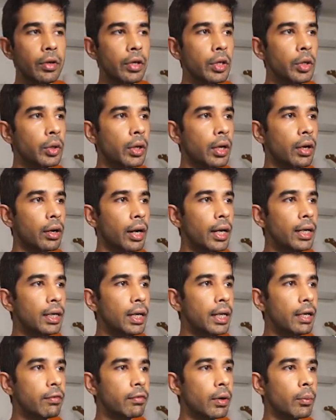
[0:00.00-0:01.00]
you can right
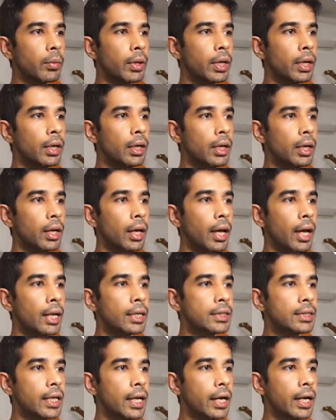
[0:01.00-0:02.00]
click from here and
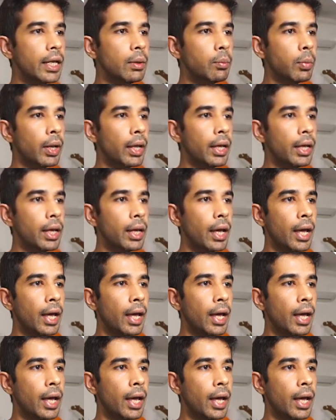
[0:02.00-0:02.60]
say replay